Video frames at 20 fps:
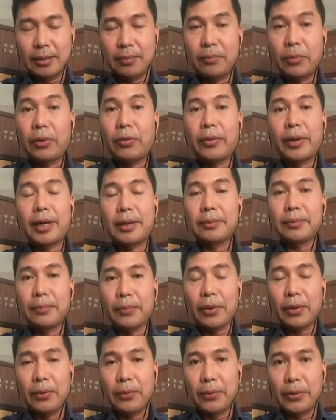Gamboa
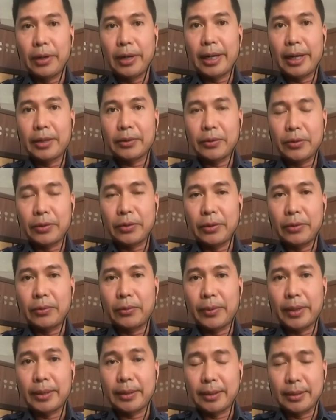would like to know
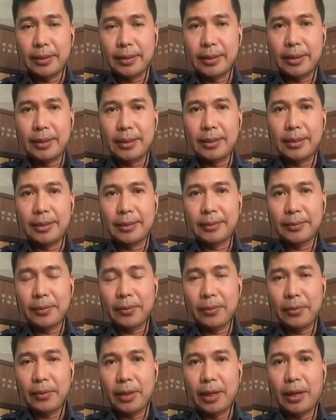what
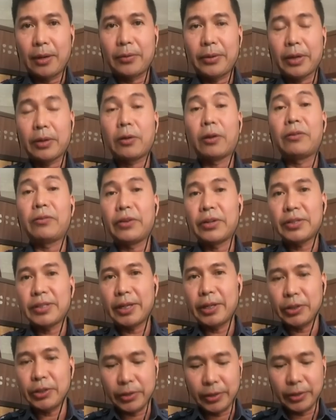how the
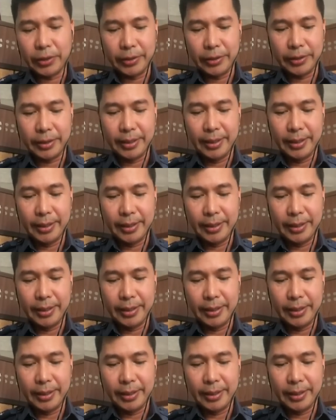conversation